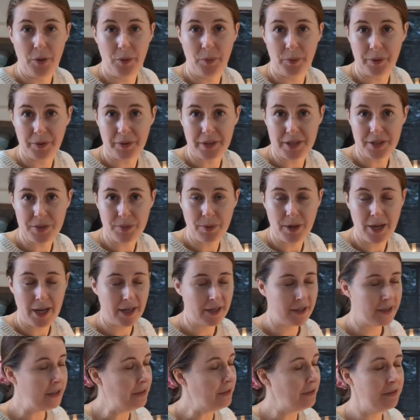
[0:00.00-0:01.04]
Will this
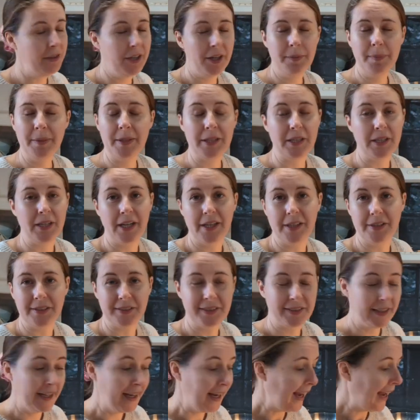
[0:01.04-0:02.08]
work? Nobody
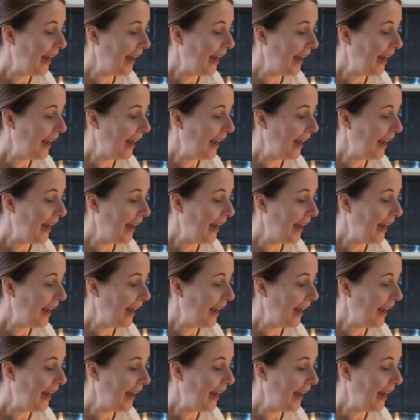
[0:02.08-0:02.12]
knows.